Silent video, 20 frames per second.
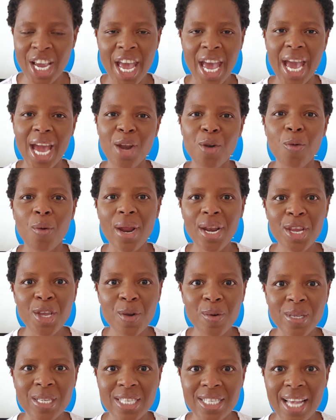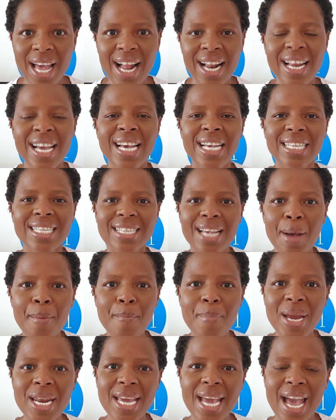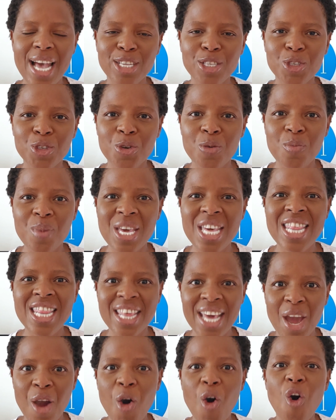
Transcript: And when you sell, somebody has to be there